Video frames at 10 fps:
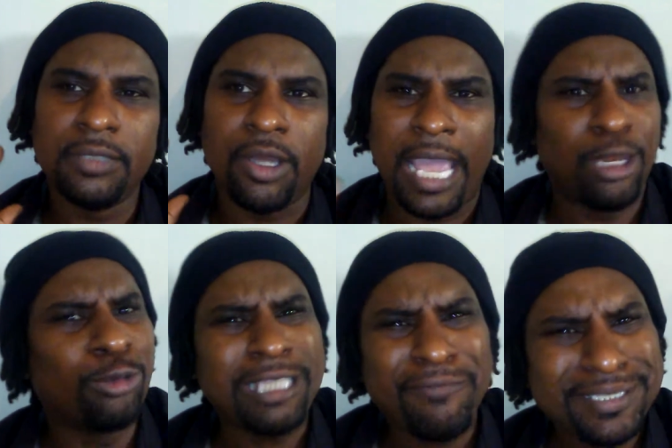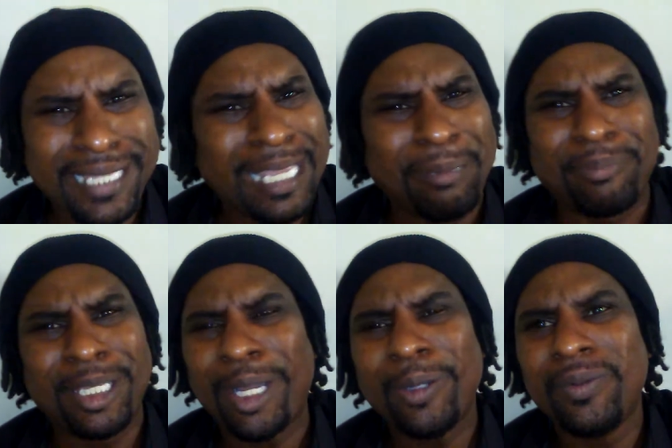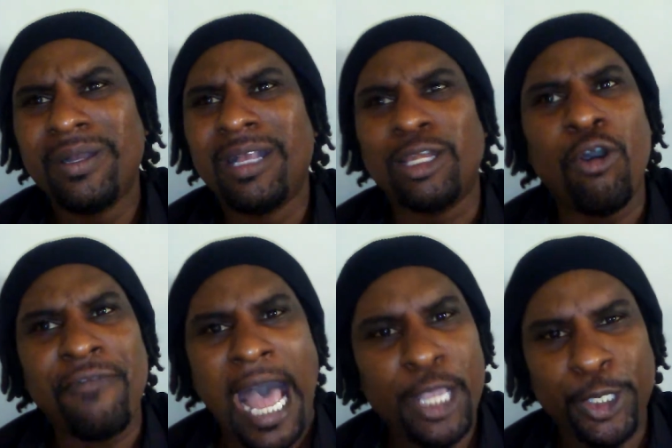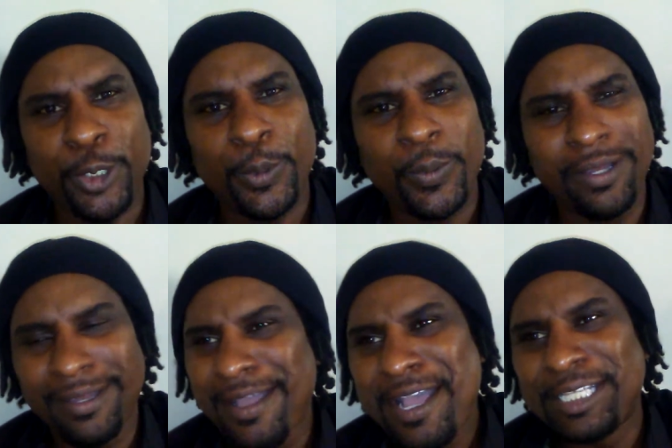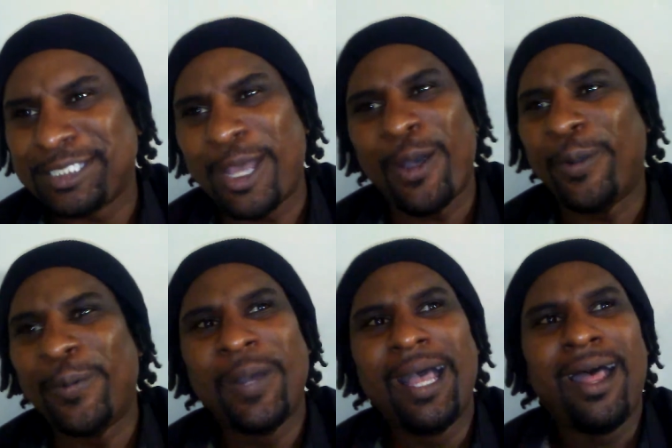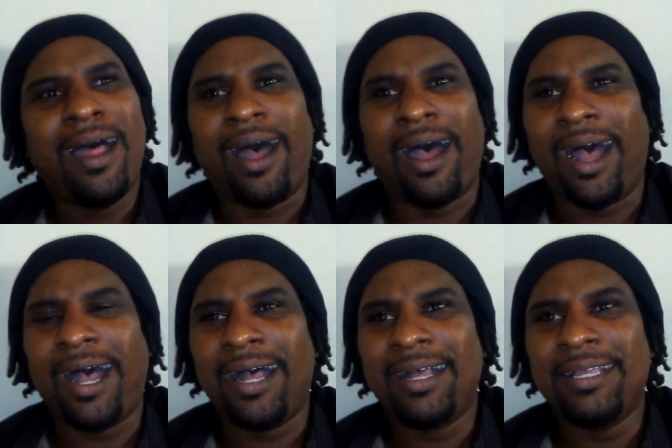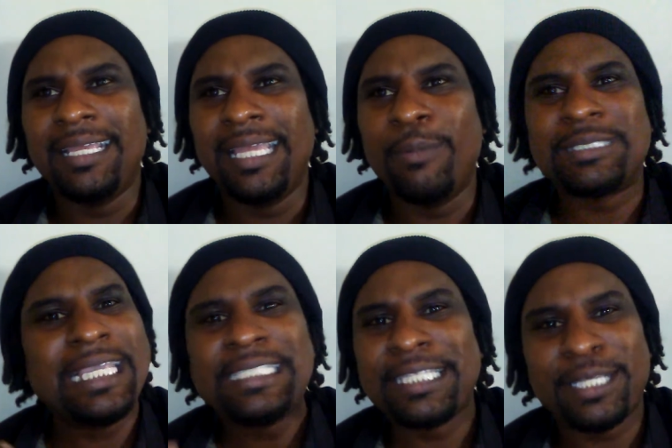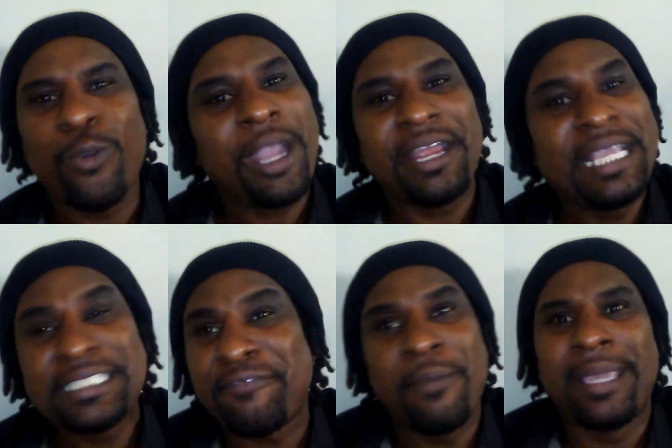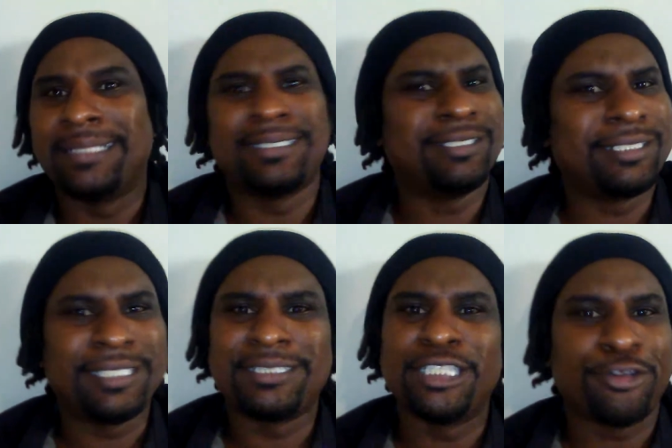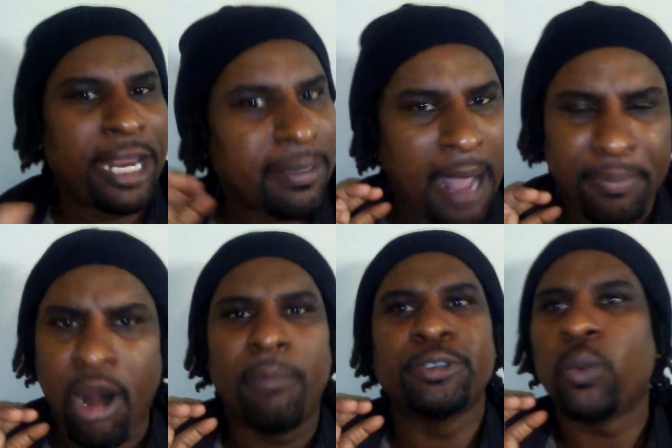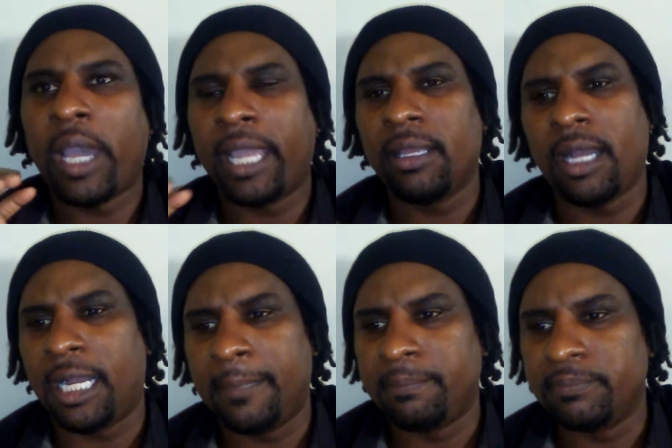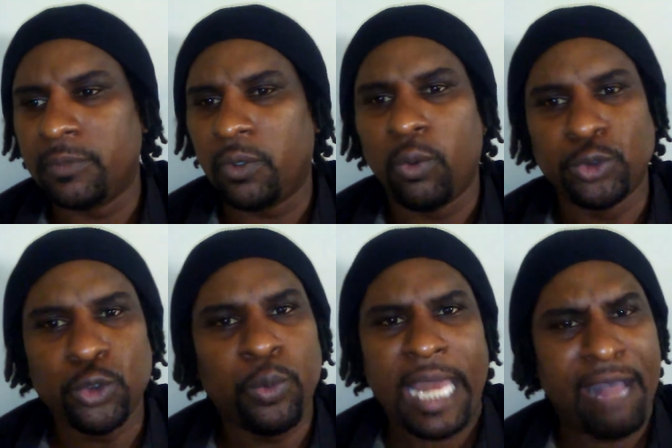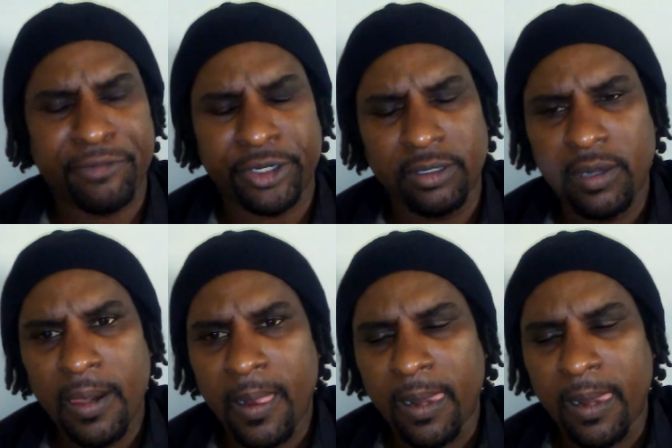had low self-esteem, low value. So, it was easier for me to just drink my problems away, or do whatever.